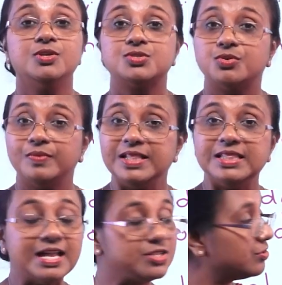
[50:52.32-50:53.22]
So, with
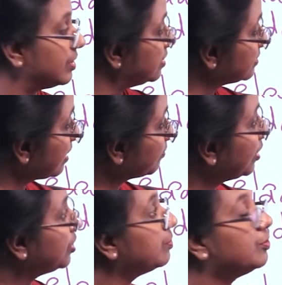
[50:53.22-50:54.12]
that, students, I am
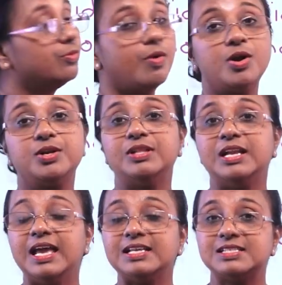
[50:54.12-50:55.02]
going to move on to the
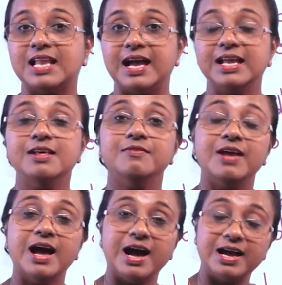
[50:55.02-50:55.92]
next slide
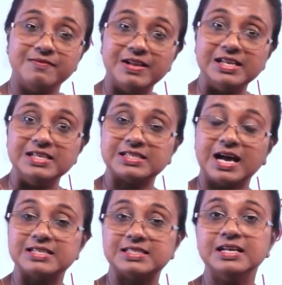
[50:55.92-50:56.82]
where I will
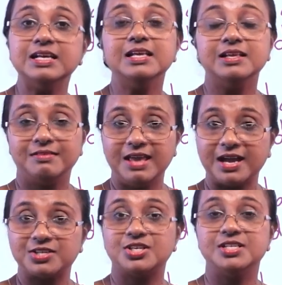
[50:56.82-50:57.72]
discuss the
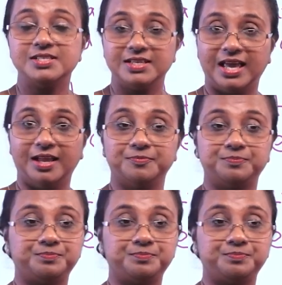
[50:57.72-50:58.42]
reactions again.